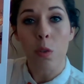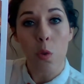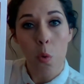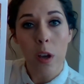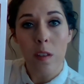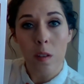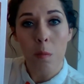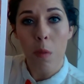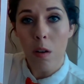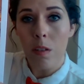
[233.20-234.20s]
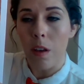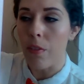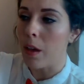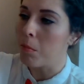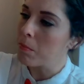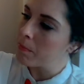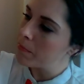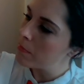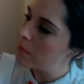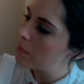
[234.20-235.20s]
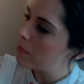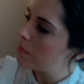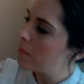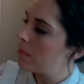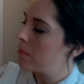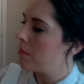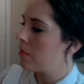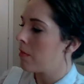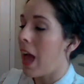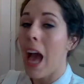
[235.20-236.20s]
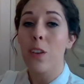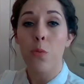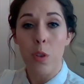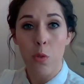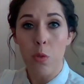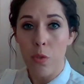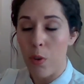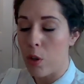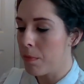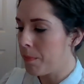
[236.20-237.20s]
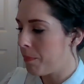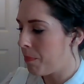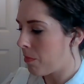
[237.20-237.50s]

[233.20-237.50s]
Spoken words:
It was quite smart of him and resourceful.